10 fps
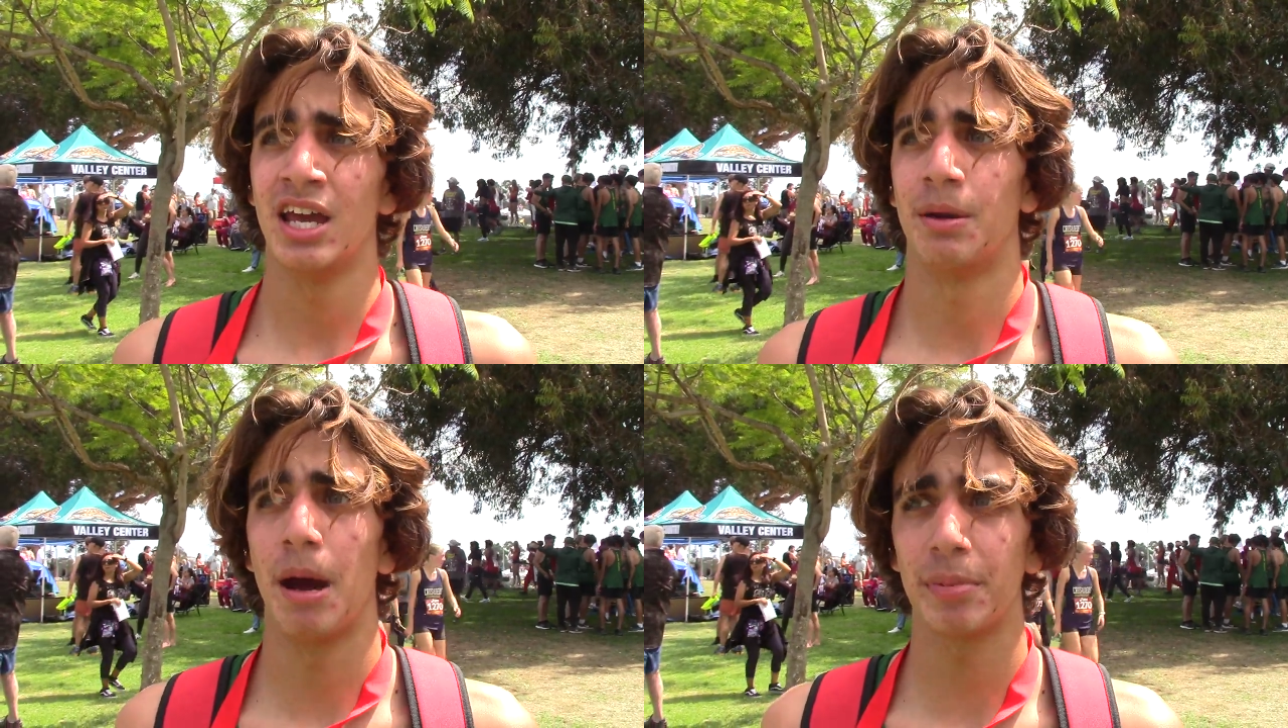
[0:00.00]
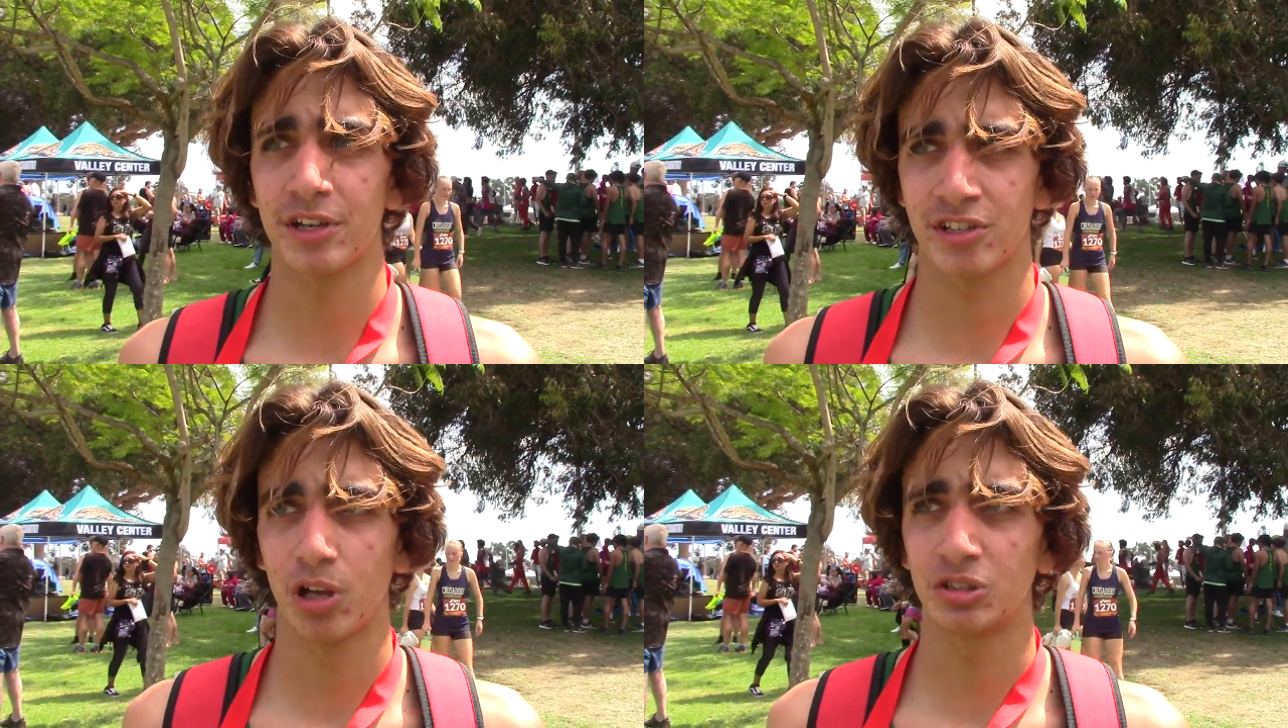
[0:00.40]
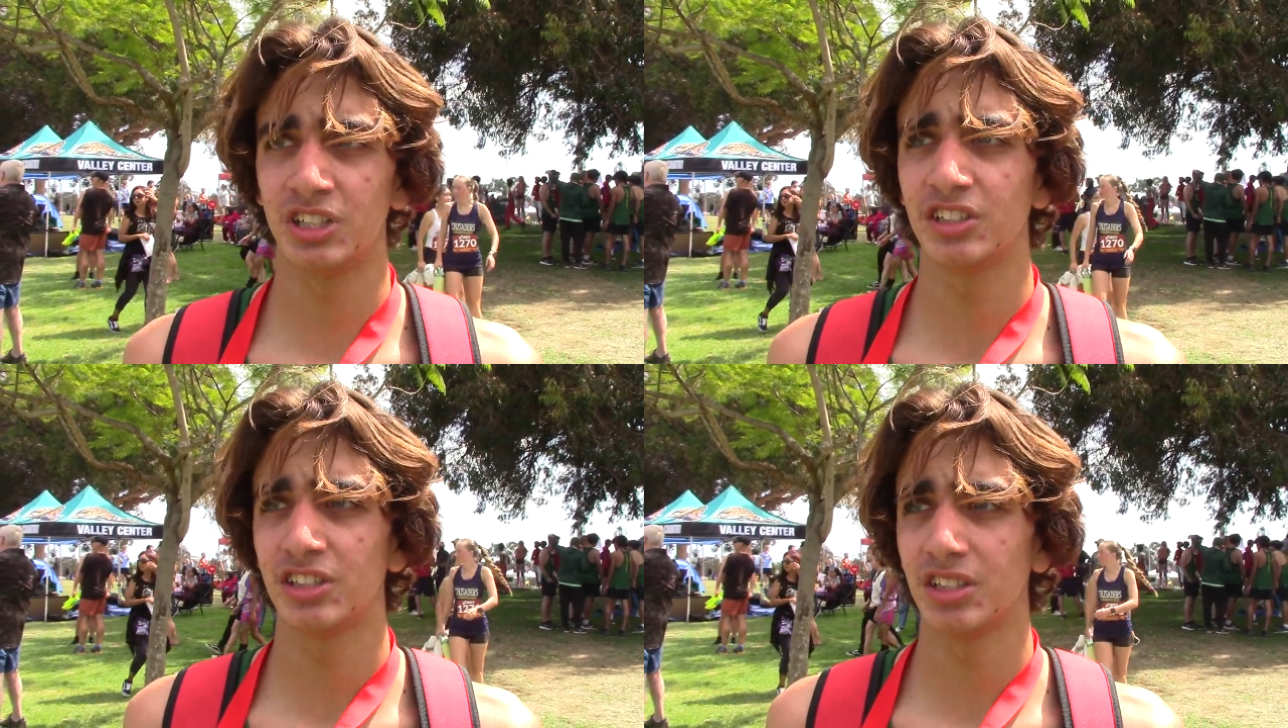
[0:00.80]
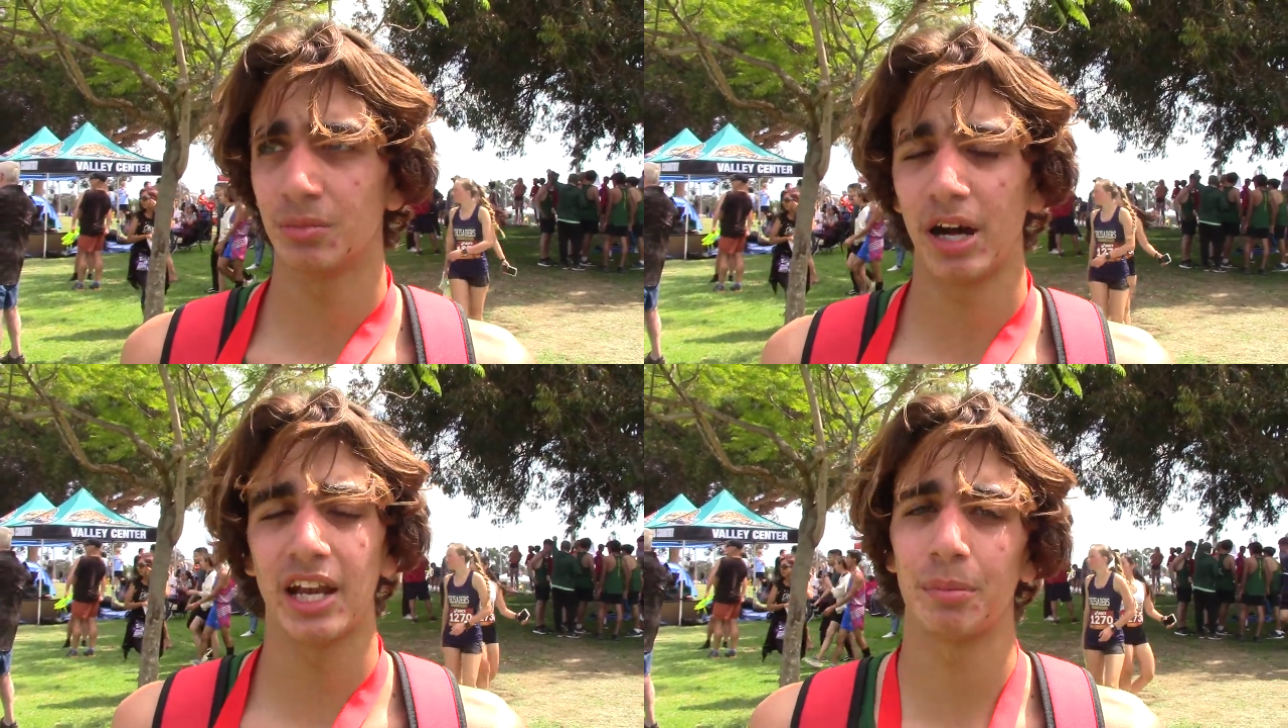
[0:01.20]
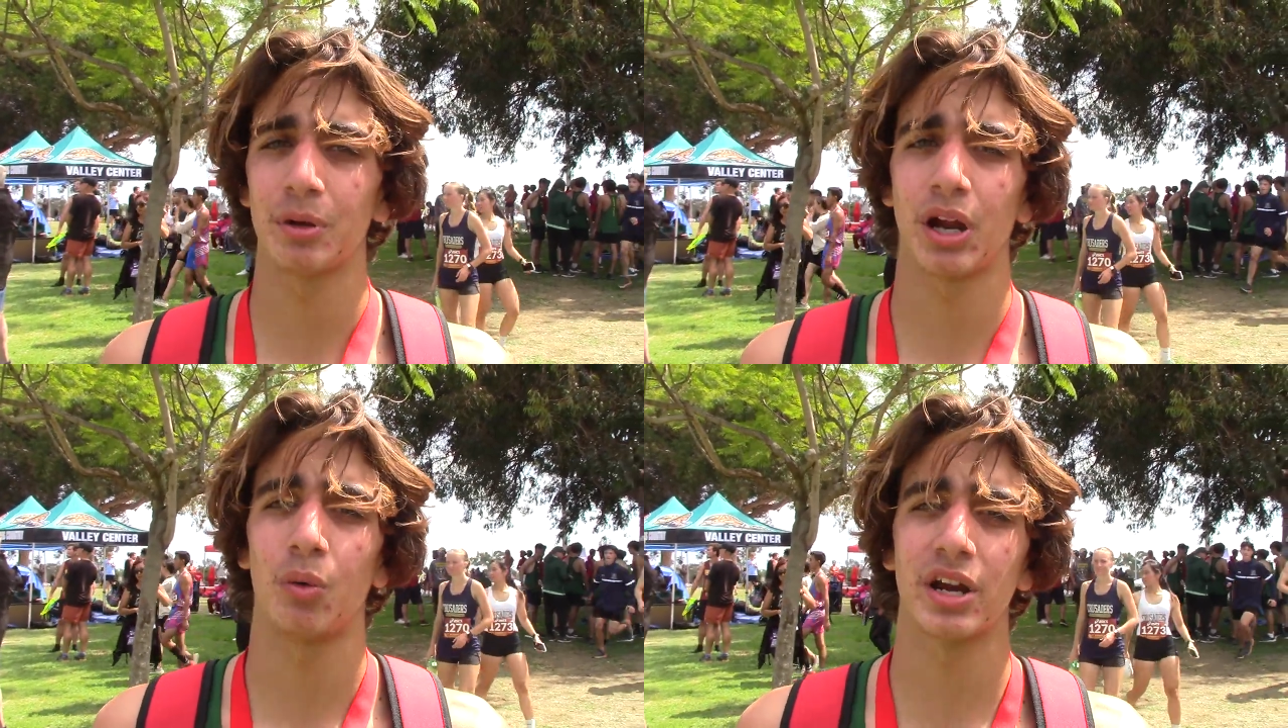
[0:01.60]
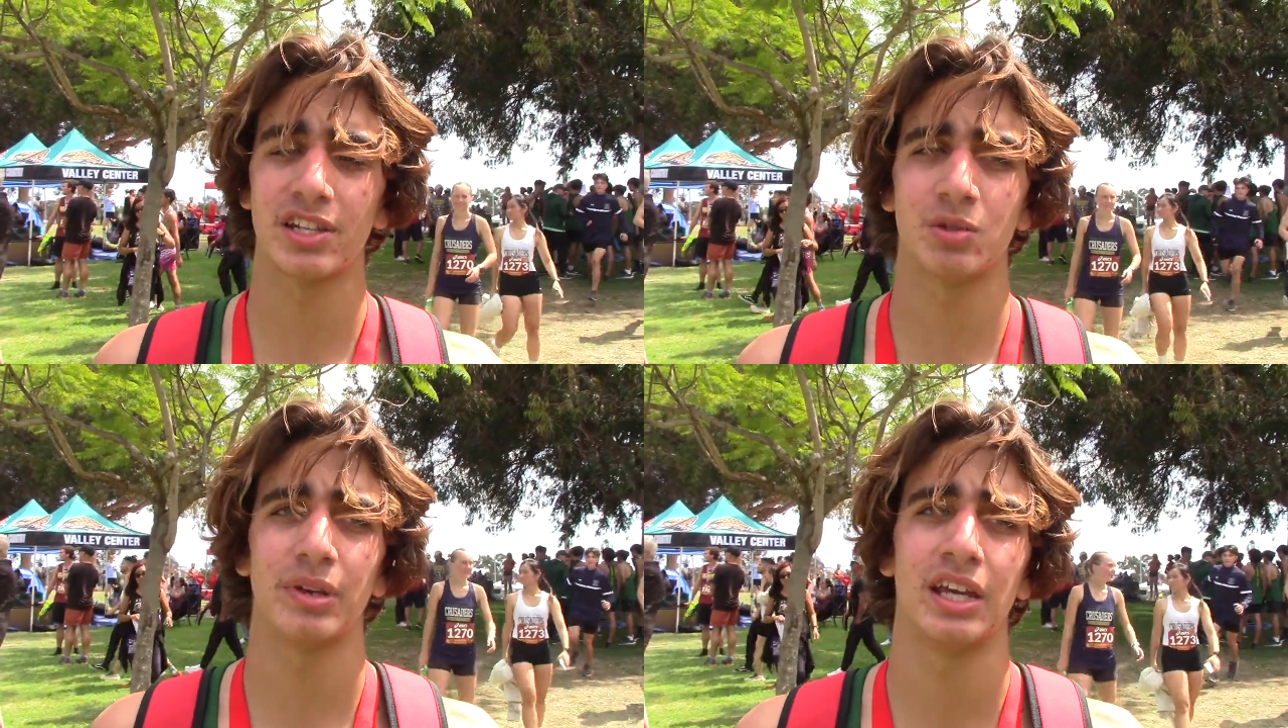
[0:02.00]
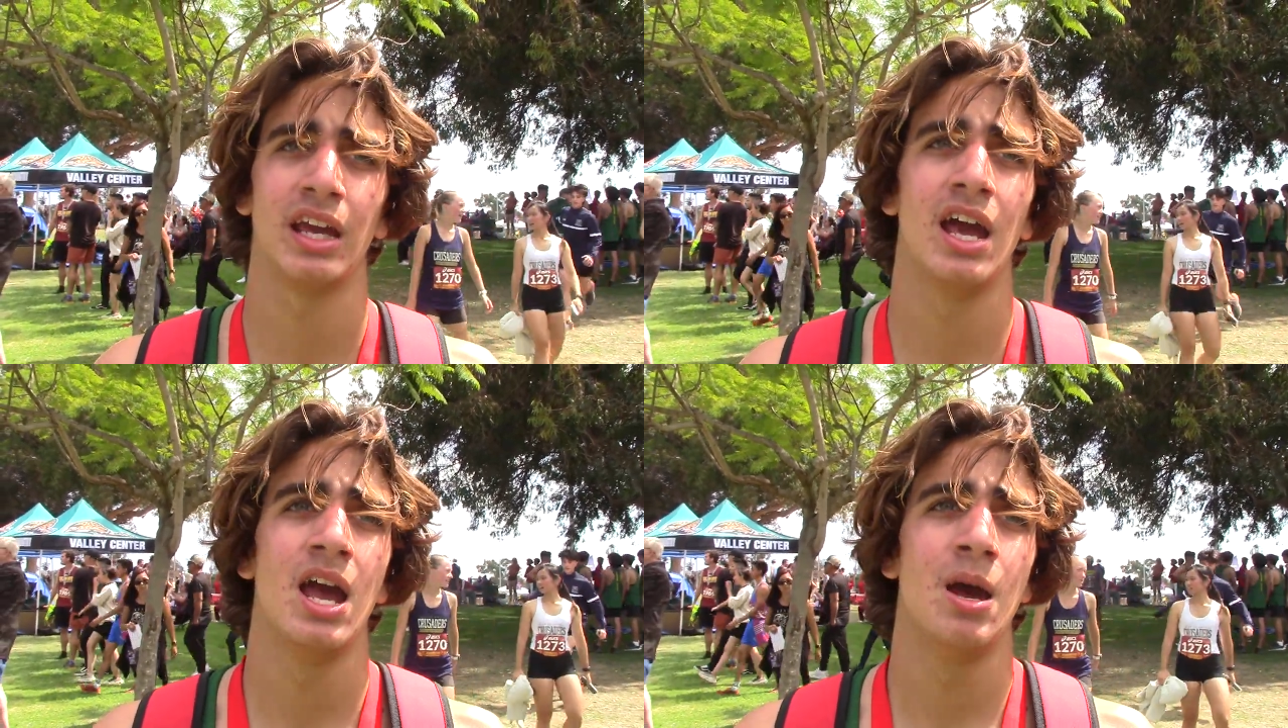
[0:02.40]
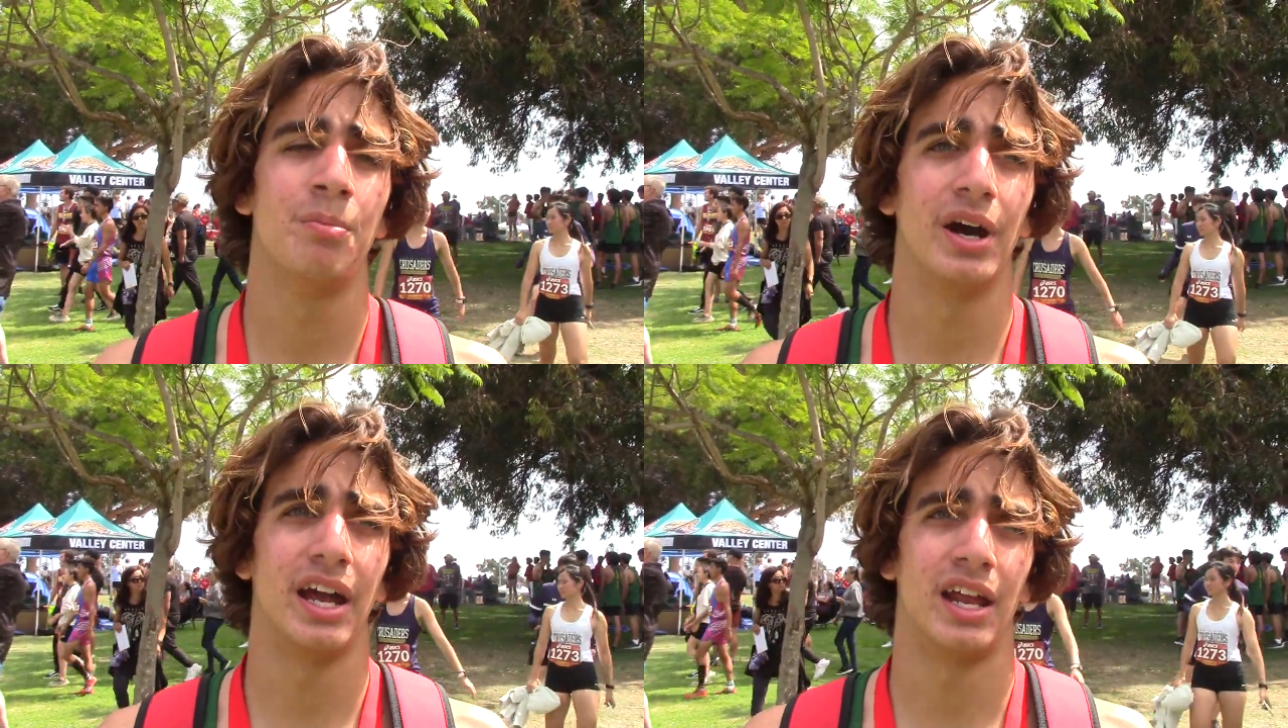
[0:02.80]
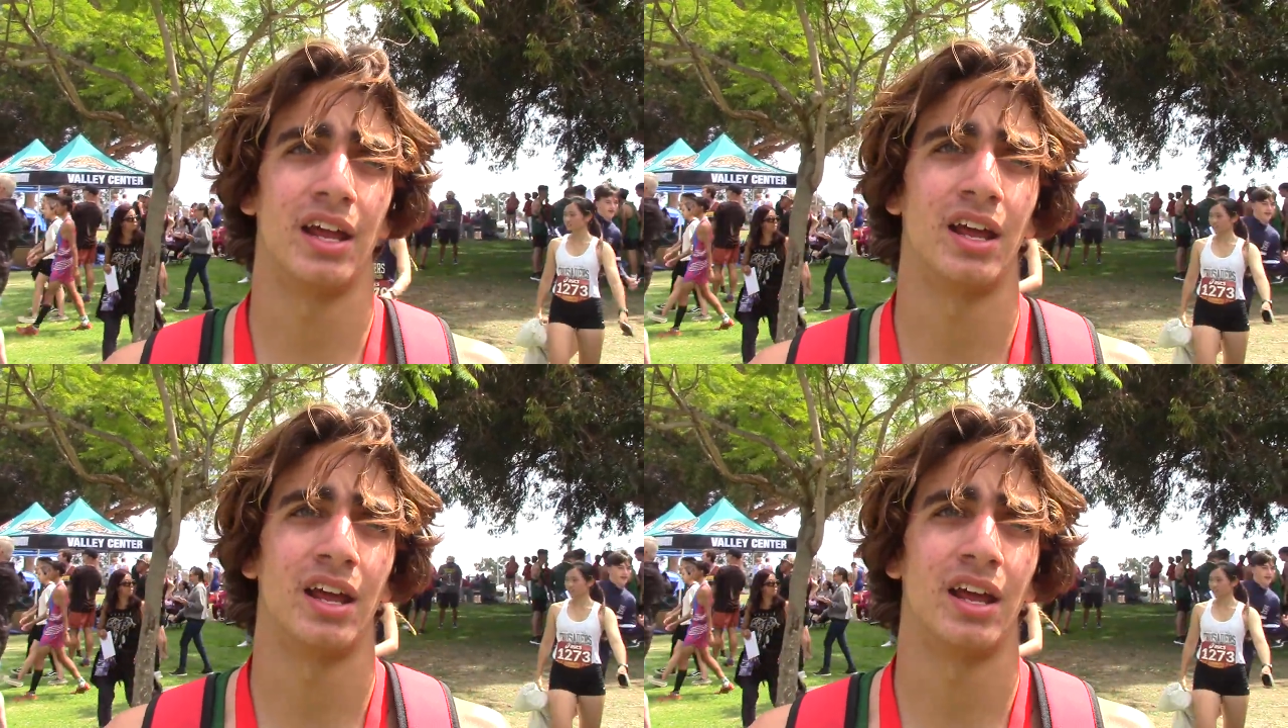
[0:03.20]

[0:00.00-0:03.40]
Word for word: it might be a slow season, it might not be what I want it to be, but